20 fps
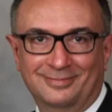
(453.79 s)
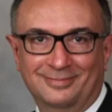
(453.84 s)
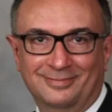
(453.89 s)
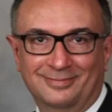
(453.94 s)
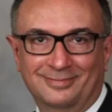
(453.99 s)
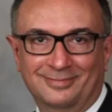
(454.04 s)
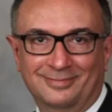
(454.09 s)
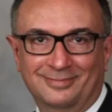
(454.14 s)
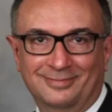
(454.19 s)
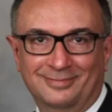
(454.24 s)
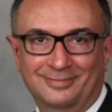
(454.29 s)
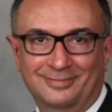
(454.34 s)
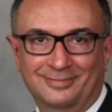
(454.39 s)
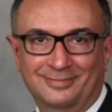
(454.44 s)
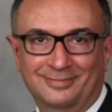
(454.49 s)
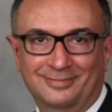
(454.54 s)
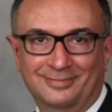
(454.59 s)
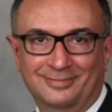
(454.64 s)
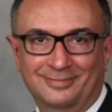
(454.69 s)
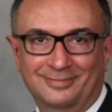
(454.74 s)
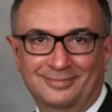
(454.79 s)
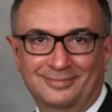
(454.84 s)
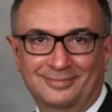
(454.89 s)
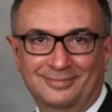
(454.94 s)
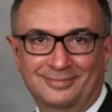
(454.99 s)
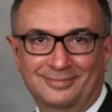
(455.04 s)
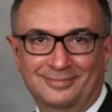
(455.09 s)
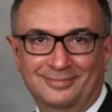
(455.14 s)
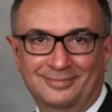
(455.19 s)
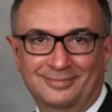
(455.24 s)

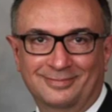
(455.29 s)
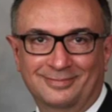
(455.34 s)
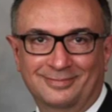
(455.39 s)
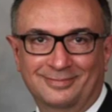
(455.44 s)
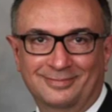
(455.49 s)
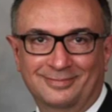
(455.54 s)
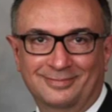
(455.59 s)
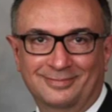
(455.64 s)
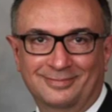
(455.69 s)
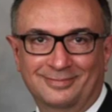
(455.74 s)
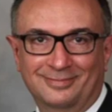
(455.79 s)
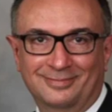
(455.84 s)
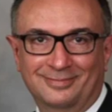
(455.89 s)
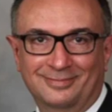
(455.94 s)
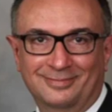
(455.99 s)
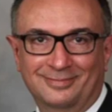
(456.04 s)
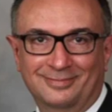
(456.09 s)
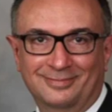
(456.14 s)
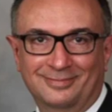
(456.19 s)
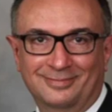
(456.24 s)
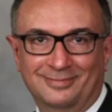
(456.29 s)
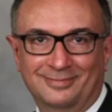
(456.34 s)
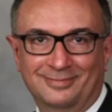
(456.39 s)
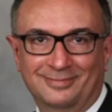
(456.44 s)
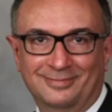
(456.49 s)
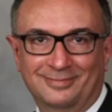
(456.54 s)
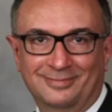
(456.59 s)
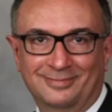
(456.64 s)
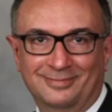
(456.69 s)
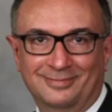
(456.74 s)

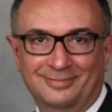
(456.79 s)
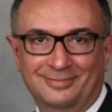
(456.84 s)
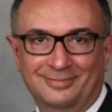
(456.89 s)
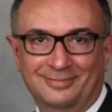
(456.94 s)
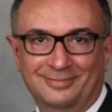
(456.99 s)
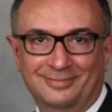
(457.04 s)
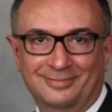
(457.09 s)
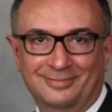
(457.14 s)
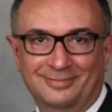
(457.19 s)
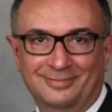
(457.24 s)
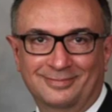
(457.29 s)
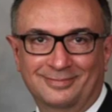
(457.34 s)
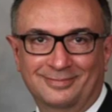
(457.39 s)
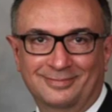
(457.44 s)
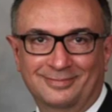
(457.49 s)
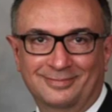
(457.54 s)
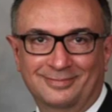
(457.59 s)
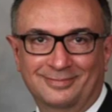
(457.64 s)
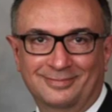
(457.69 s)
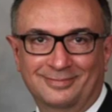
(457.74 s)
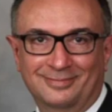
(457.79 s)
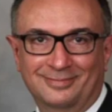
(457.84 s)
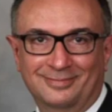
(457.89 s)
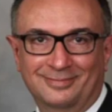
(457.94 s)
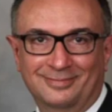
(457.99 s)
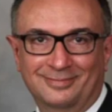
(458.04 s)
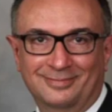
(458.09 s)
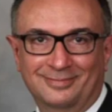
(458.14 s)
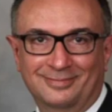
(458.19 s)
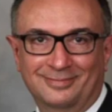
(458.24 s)

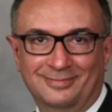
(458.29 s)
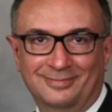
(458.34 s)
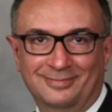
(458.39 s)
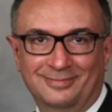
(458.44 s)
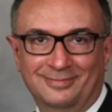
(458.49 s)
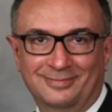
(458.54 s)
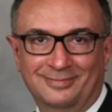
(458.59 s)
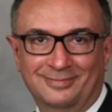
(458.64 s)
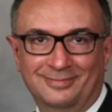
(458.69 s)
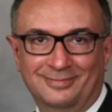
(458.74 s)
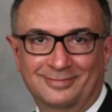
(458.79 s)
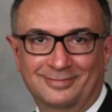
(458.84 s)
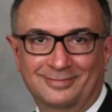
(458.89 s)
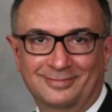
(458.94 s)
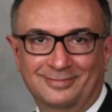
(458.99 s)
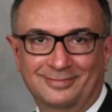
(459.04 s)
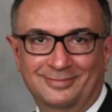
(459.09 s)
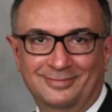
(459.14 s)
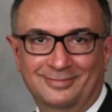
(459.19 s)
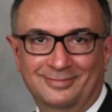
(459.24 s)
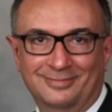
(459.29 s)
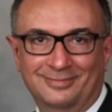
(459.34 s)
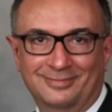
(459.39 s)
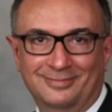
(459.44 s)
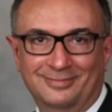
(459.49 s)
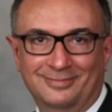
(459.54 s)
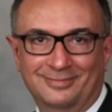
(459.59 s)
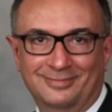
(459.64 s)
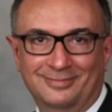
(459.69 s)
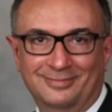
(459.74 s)

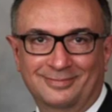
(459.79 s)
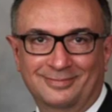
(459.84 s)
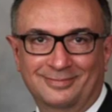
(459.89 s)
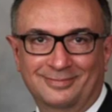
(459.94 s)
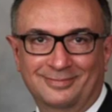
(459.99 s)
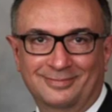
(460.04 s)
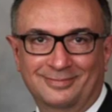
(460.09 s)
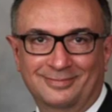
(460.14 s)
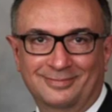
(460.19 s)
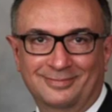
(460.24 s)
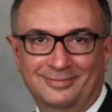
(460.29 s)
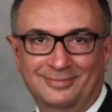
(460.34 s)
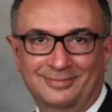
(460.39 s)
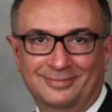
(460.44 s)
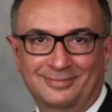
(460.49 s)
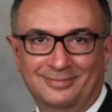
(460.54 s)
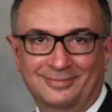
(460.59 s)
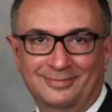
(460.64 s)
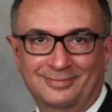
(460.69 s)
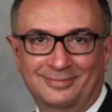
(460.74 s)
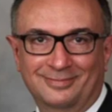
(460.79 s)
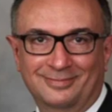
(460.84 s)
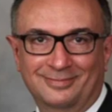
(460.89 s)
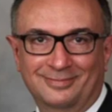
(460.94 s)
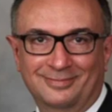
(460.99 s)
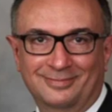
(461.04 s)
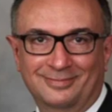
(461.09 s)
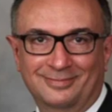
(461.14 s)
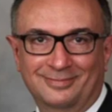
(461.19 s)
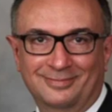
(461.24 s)

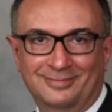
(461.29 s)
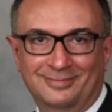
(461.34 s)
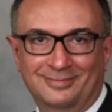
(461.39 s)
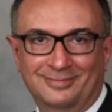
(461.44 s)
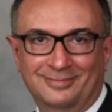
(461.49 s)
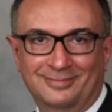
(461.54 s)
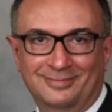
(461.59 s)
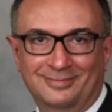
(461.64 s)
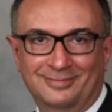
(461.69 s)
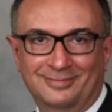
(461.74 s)
The face doesn't move, so there is nothing to read.